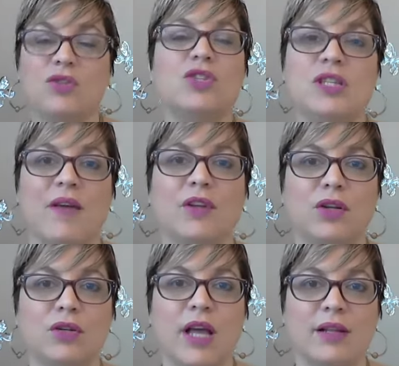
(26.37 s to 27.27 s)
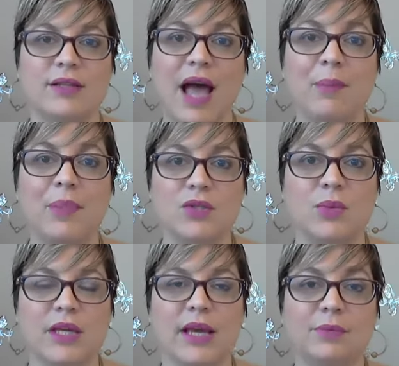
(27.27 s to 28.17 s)
You just haven't learned how to tap
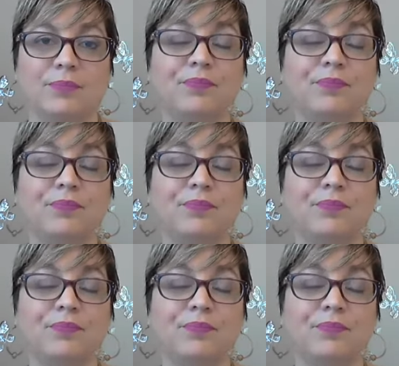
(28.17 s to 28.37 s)
into it yet.